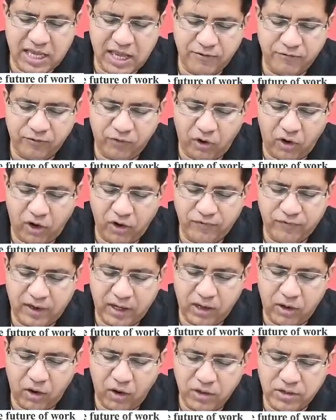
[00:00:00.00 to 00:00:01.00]
evolve
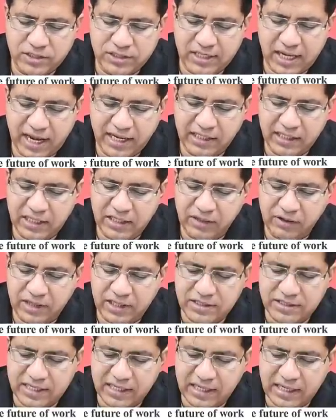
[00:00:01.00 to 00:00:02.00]
alongside
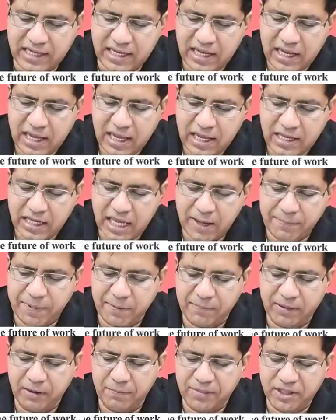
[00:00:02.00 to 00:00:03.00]
increasingly
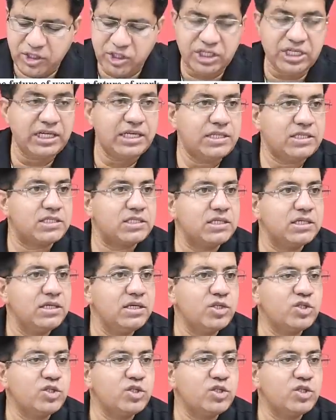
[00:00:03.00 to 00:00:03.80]
capable machines.